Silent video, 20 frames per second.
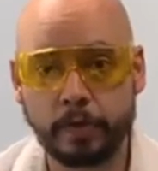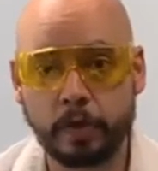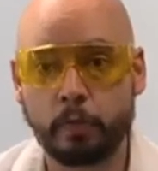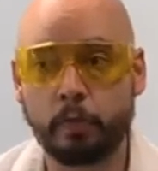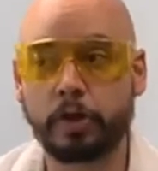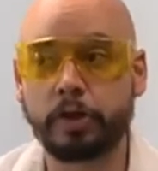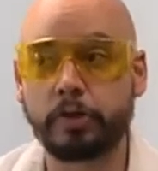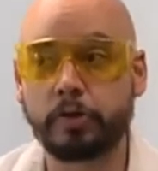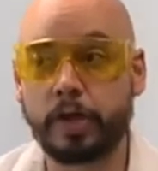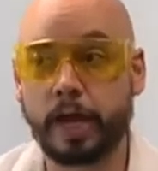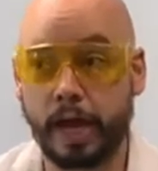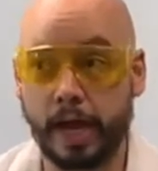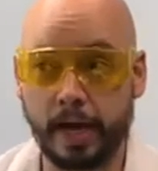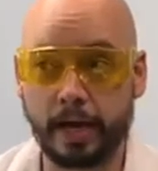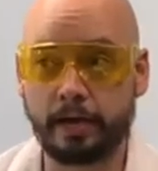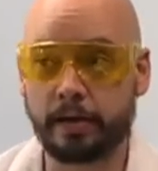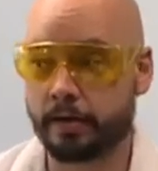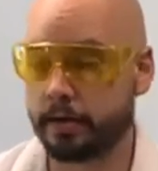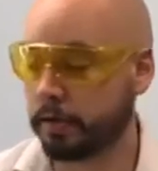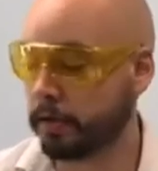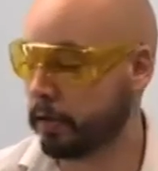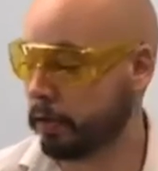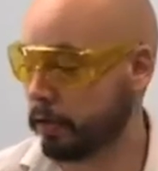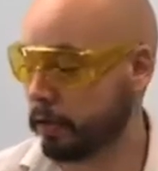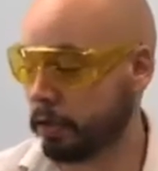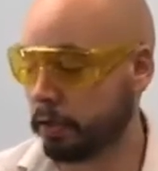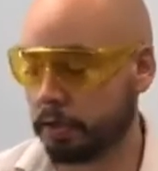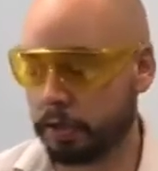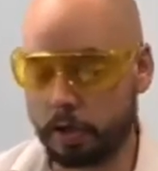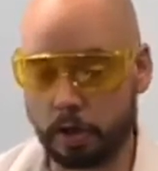When you can,
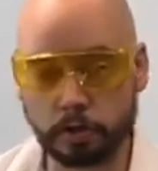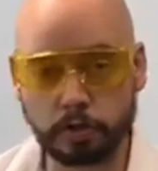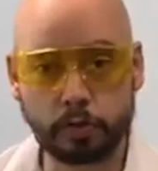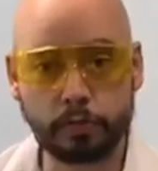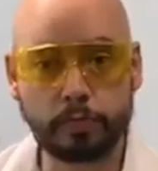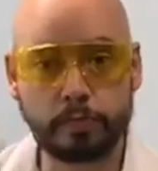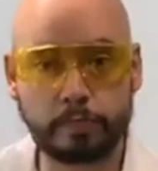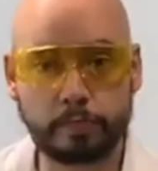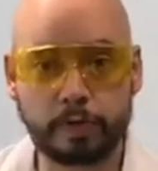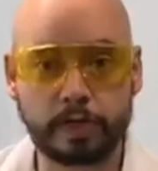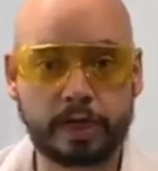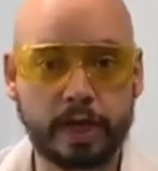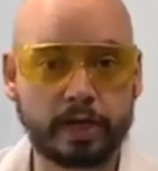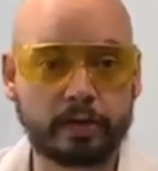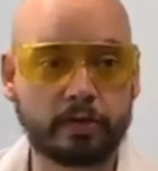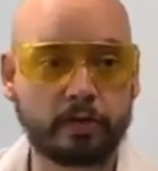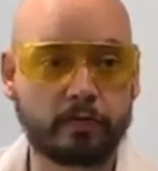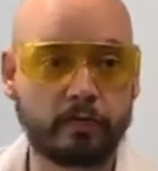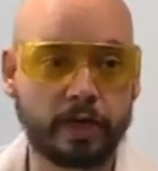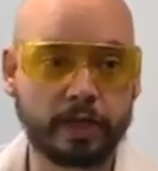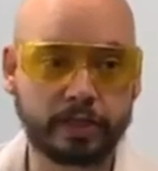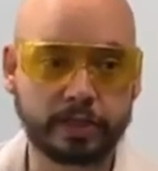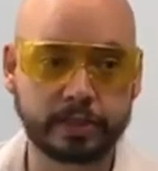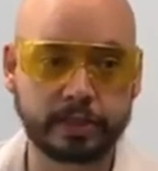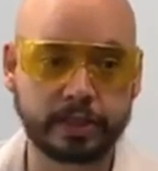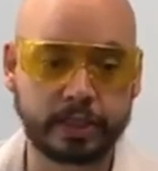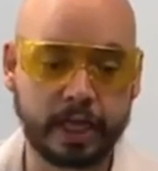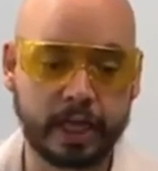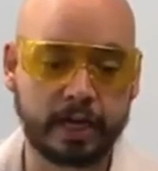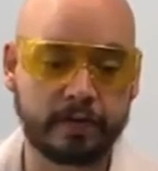also protect your face and
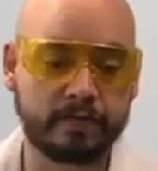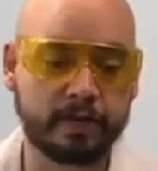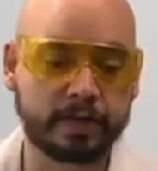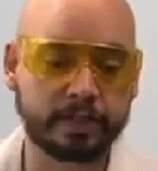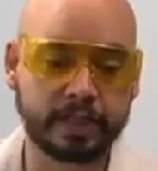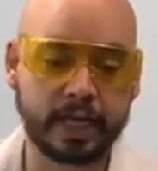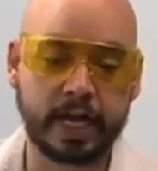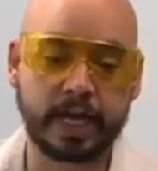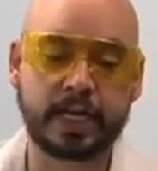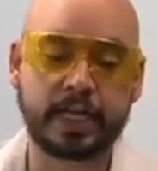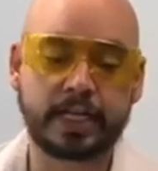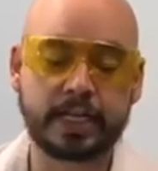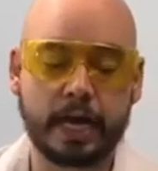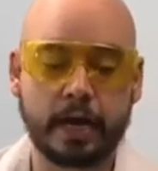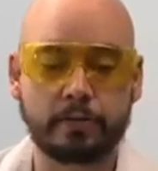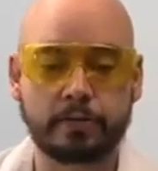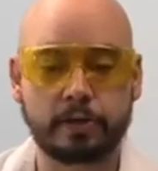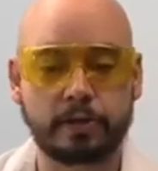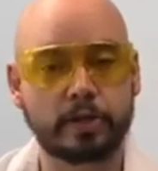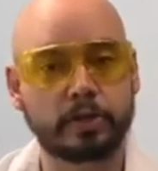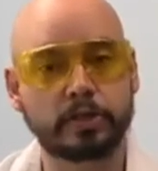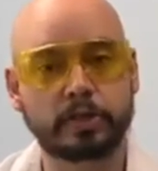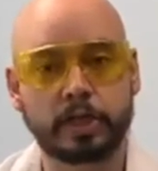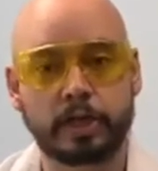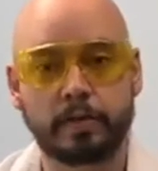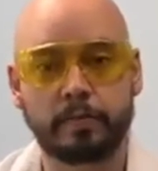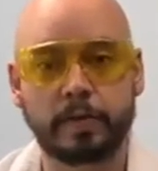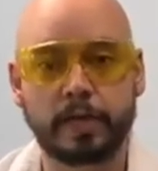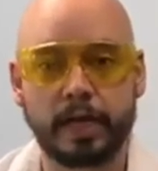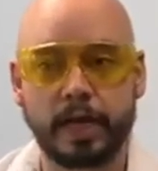skin if there's any doubt that there's
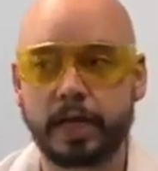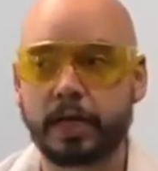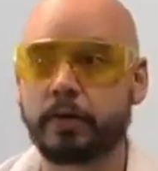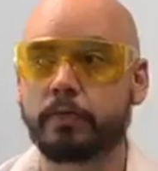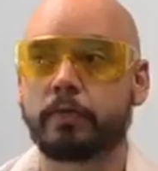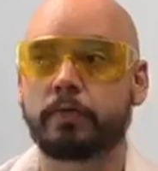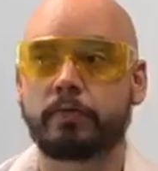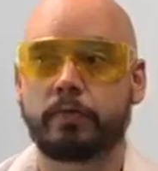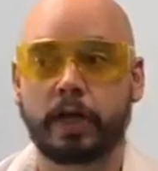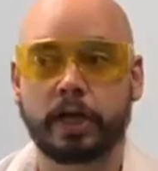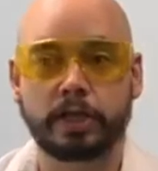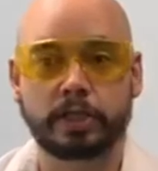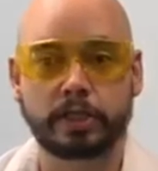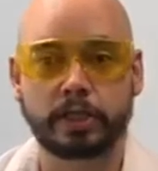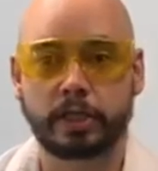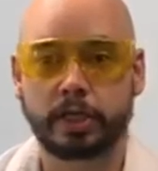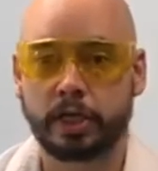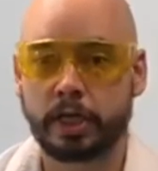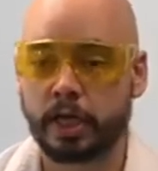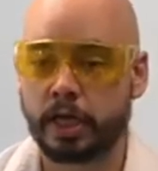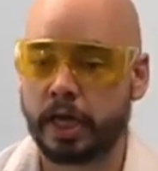going to be any reflection.